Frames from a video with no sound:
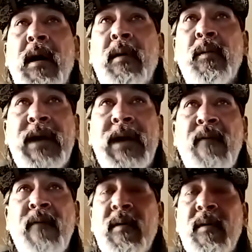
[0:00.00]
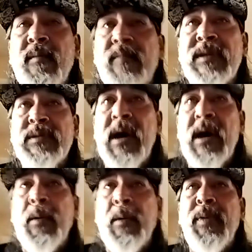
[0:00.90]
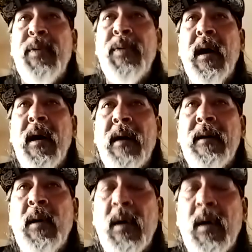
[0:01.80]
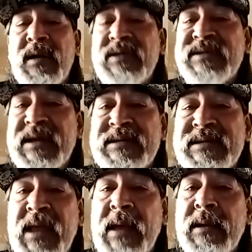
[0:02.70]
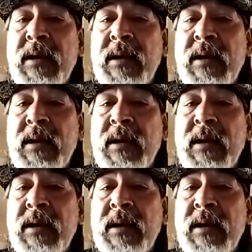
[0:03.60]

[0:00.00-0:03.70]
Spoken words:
we have a mental health organization that